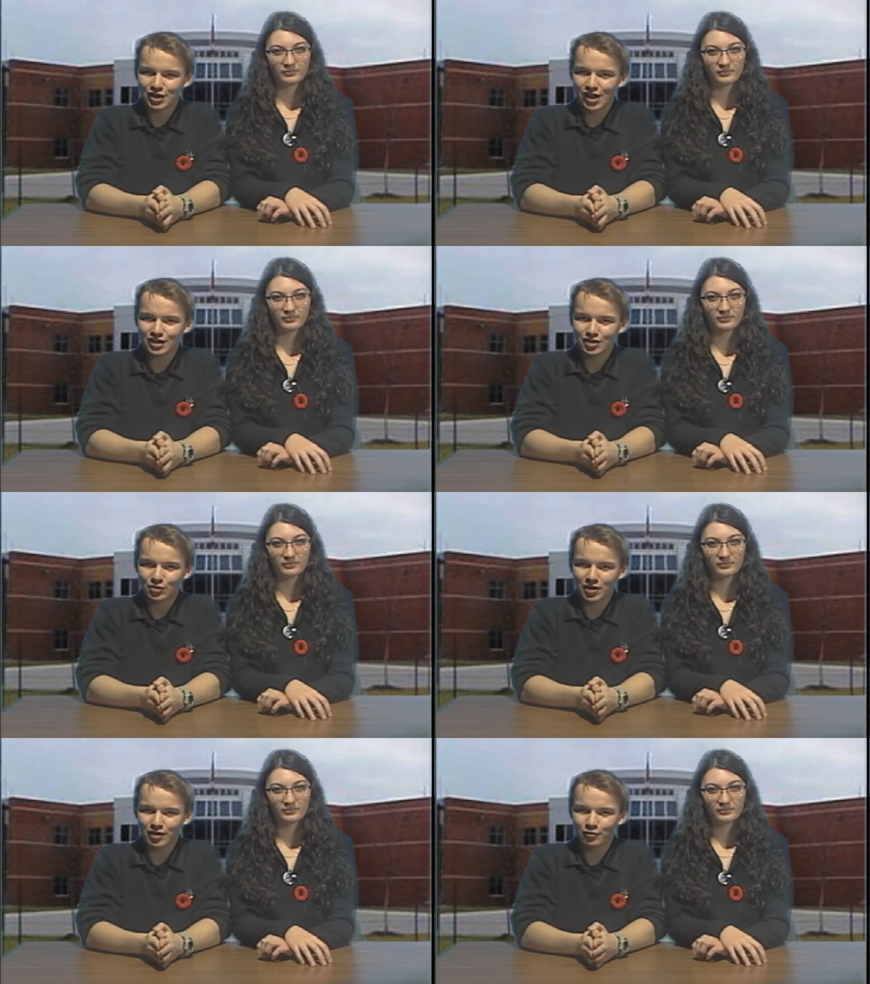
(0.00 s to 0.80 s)
Speaker 1: a chance
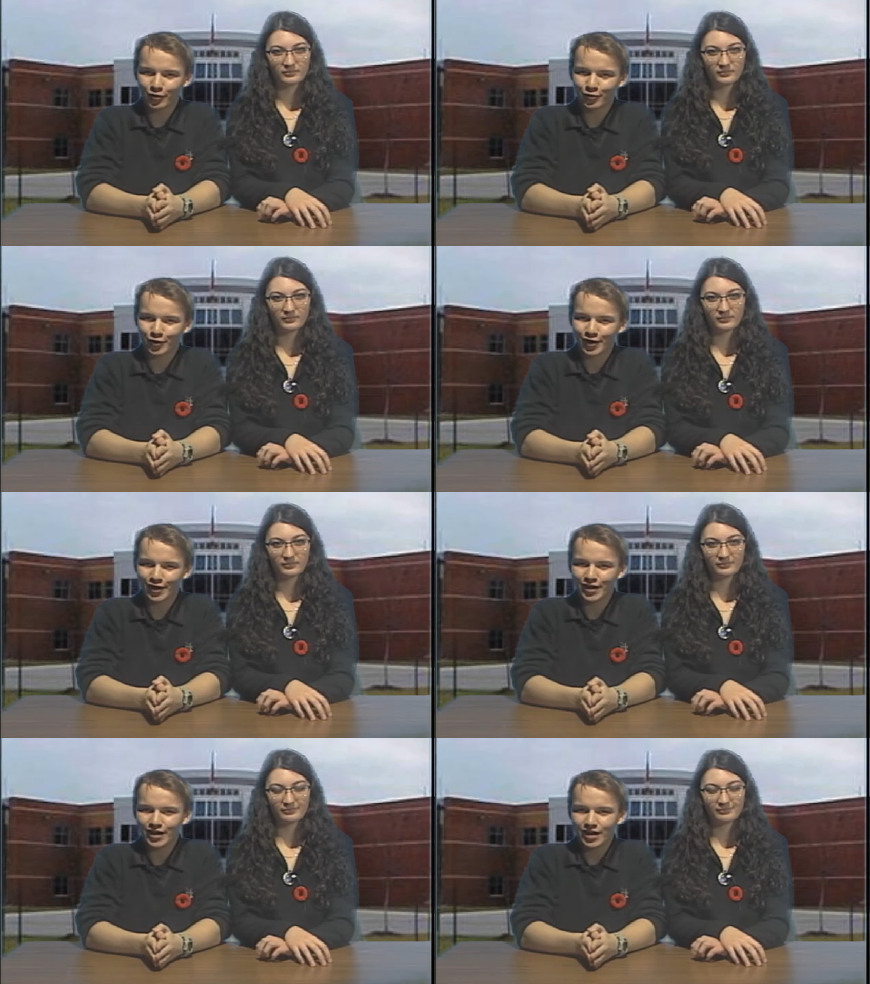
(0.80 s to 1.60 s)
to win it for
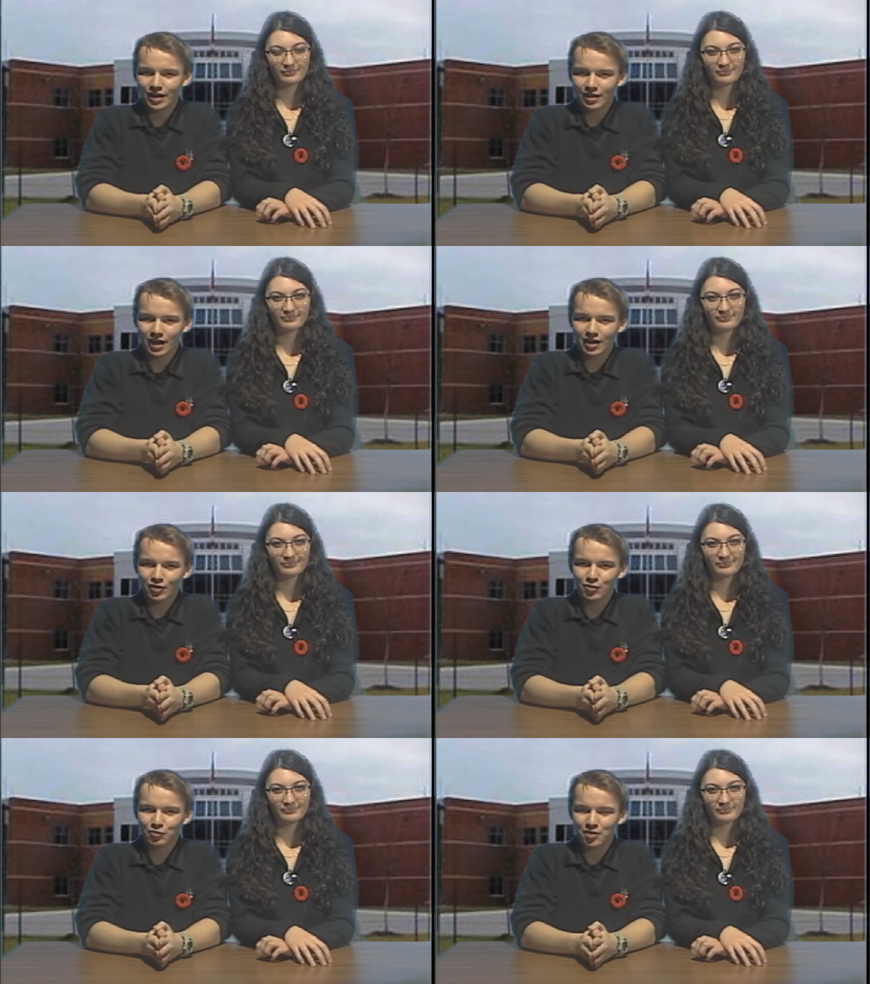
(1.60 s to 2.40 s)
free. Thank
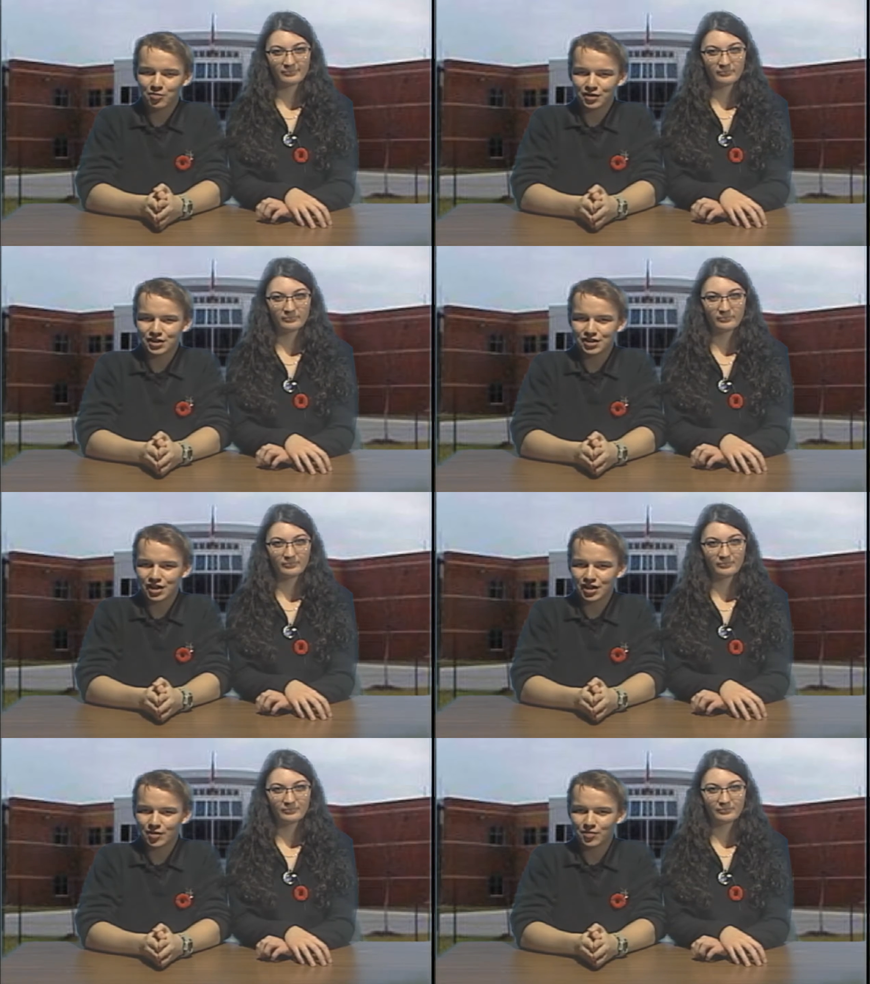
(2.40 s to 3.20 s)
you and we
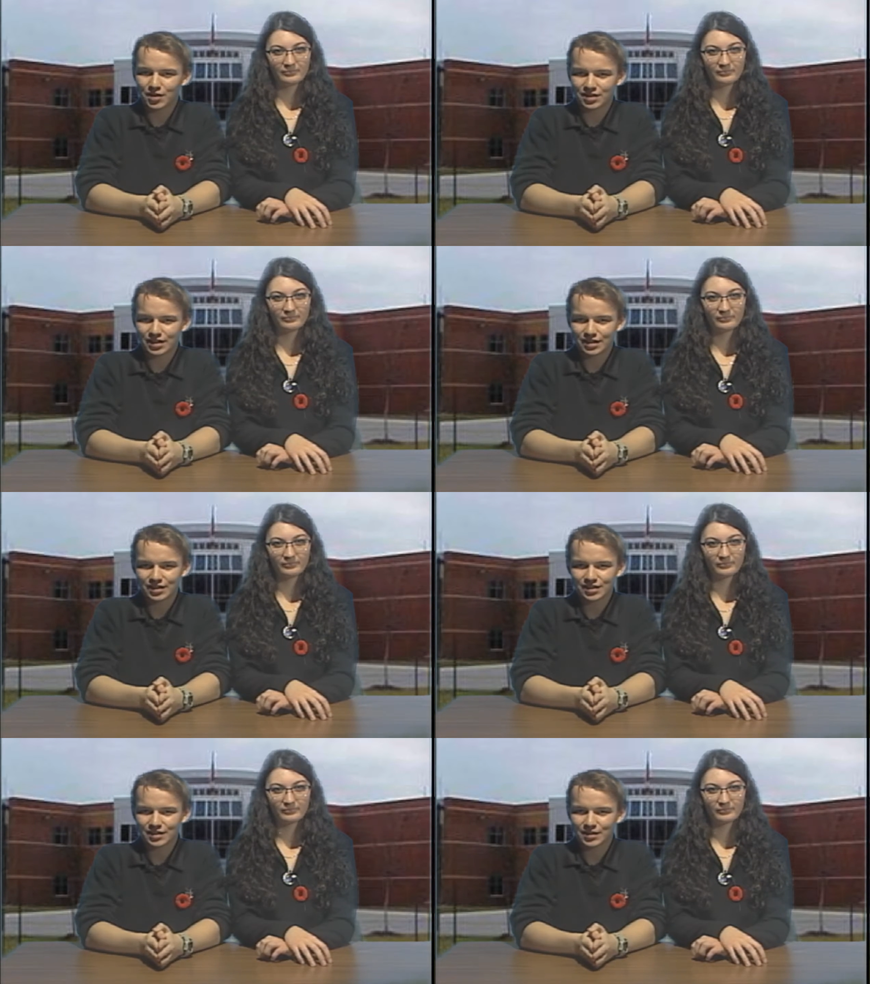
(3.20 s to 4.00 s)
appreciate your
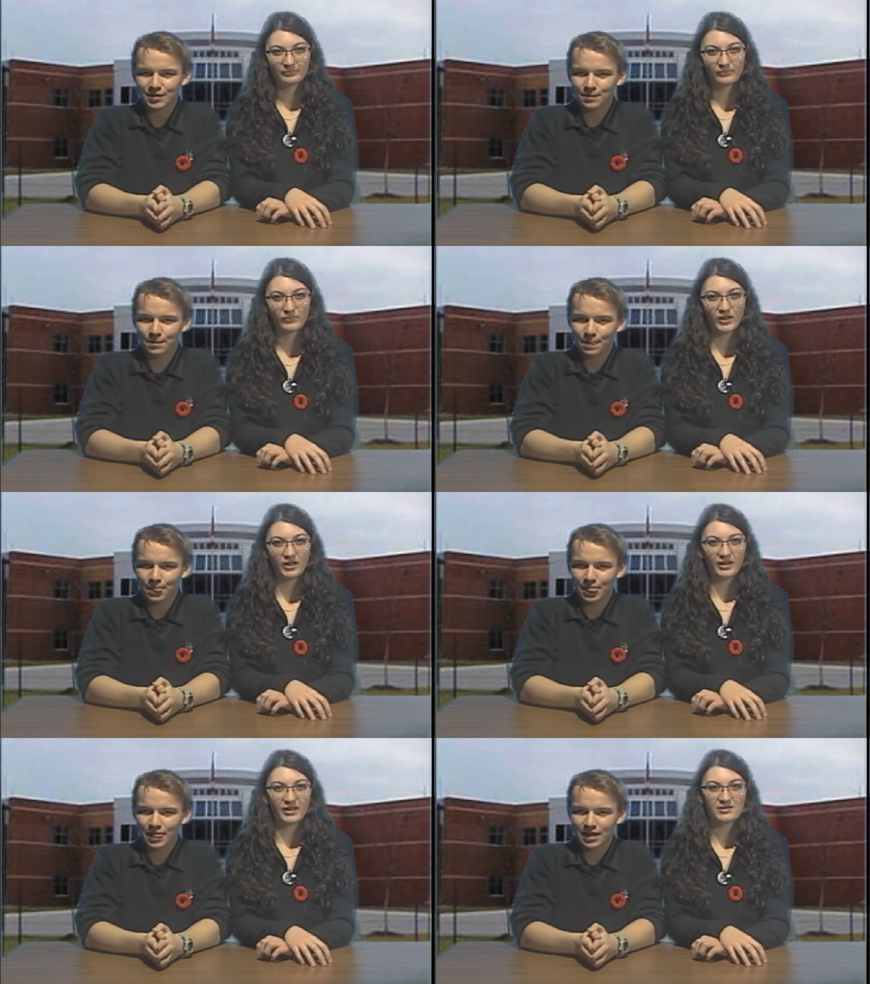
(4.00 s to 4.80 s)
business.
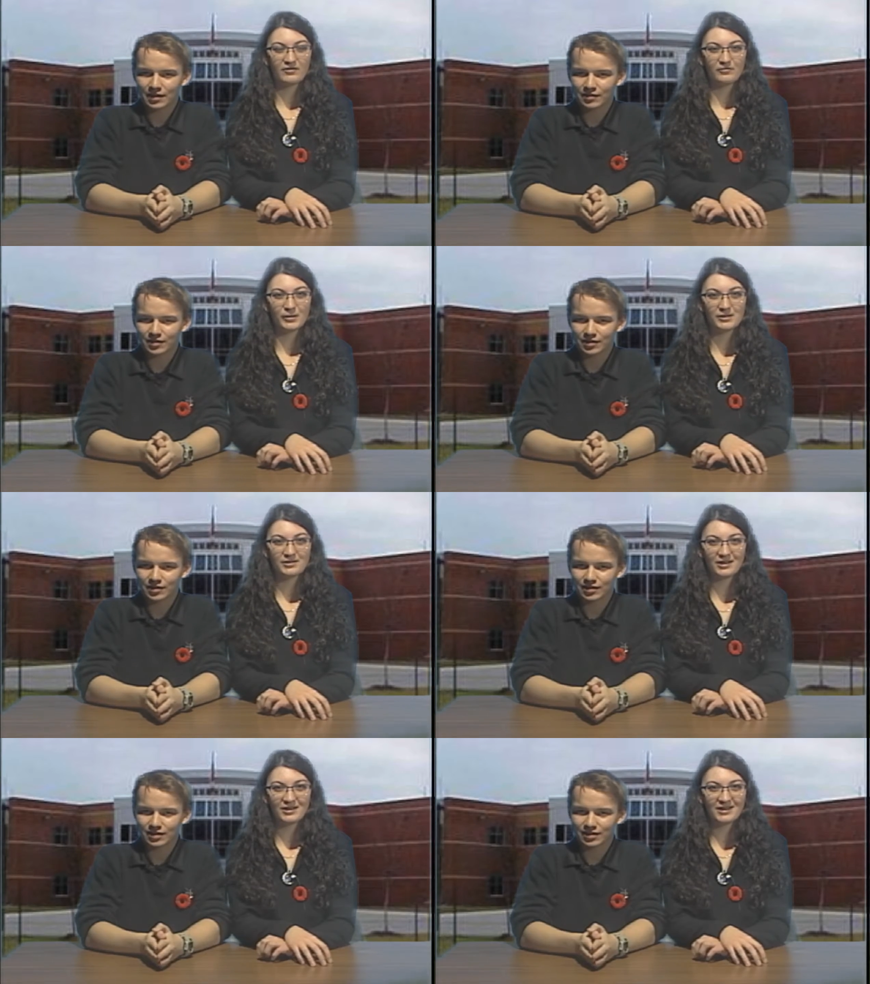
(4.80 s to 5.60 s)
Speaker 2: That's all from us
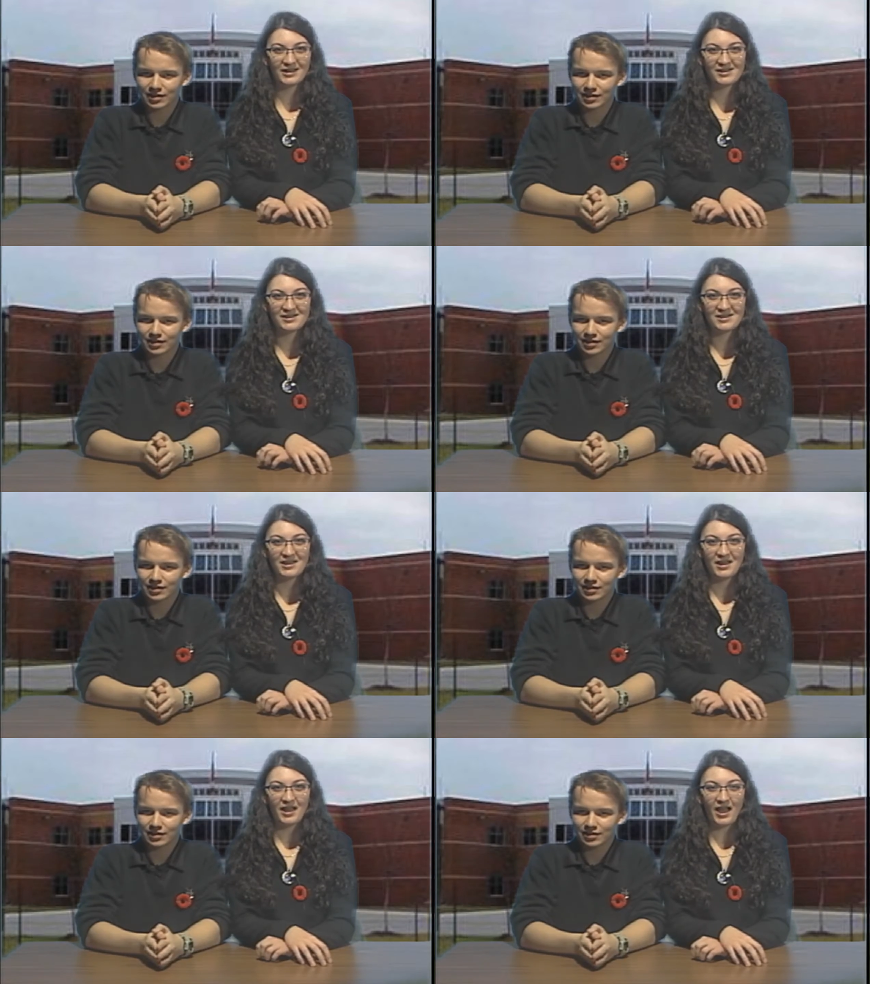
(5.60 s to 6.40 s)
today, Titans.
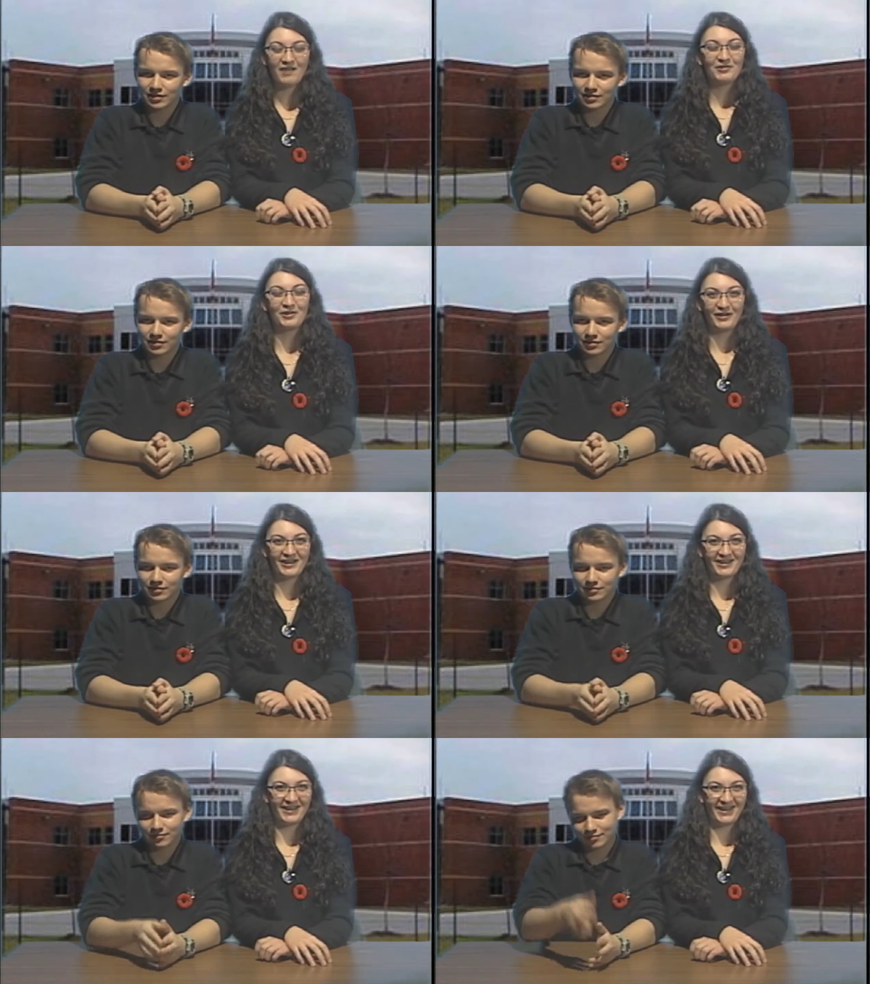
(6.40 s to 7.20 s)
Have a
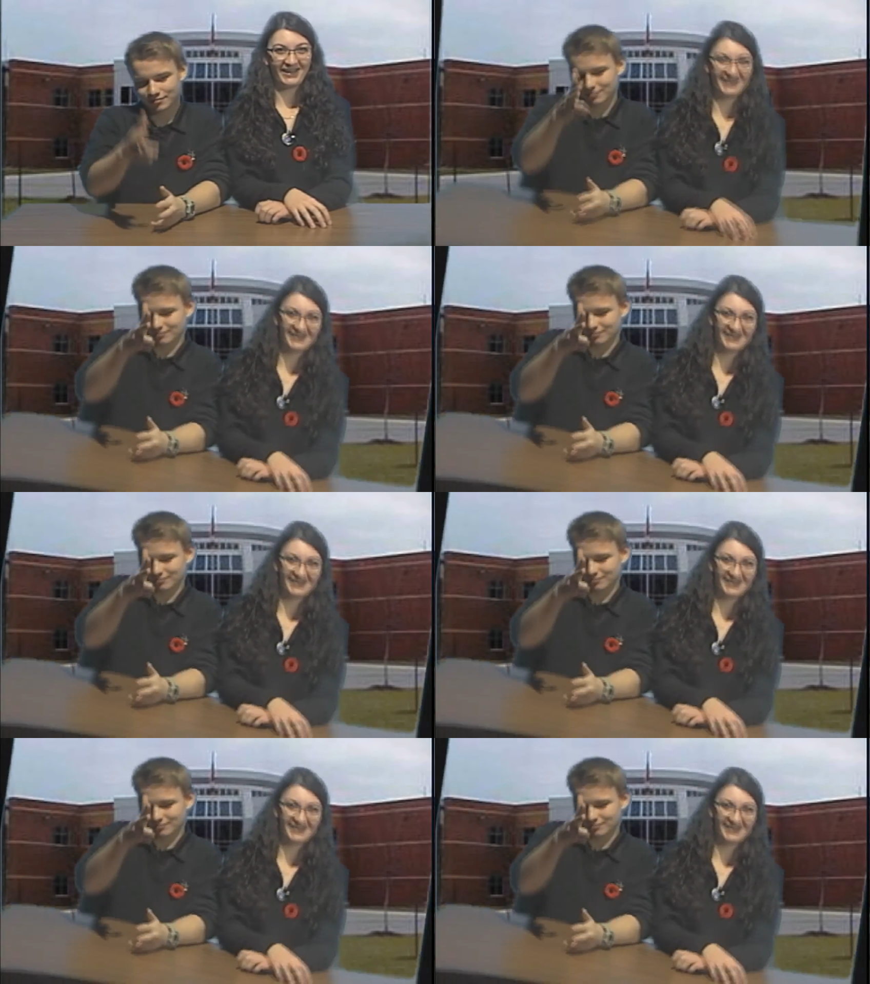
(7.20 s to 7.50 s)
great day.